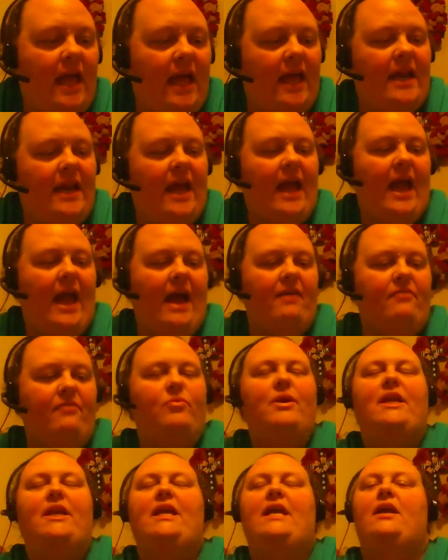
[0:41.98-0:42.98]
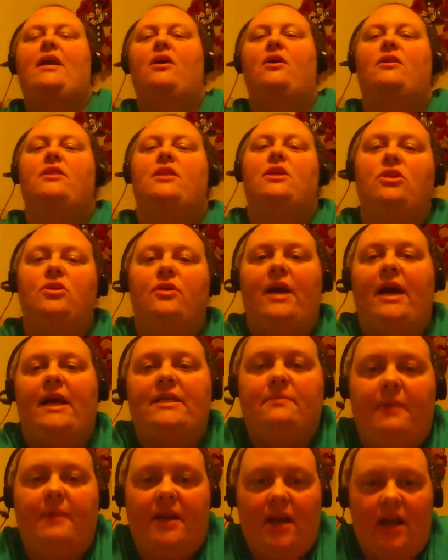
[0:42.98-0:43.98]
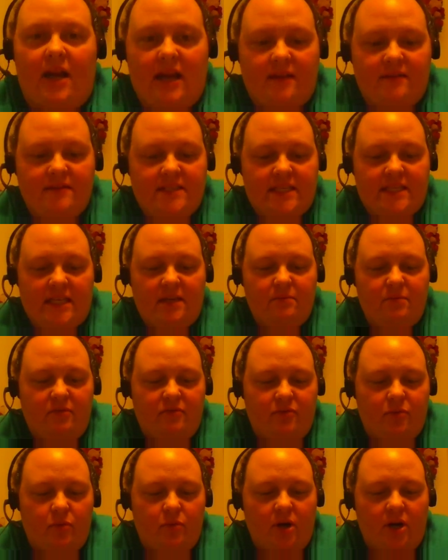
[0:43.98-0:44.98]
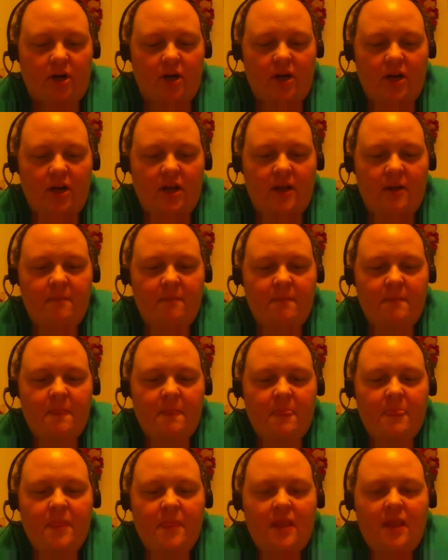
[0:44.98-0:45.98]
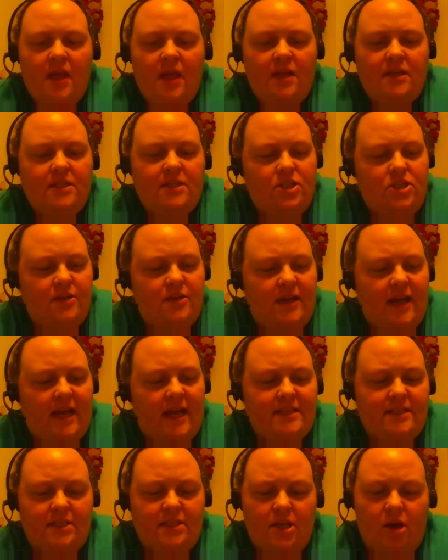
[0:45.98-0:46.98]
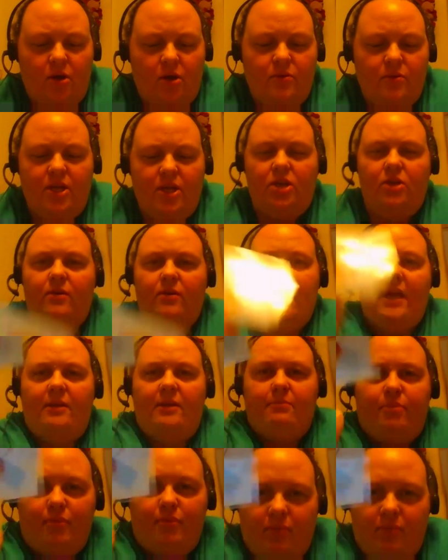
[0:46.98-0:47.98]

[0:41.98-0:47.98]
And I have one here that you guys may not have seen before. Did you guys know that you can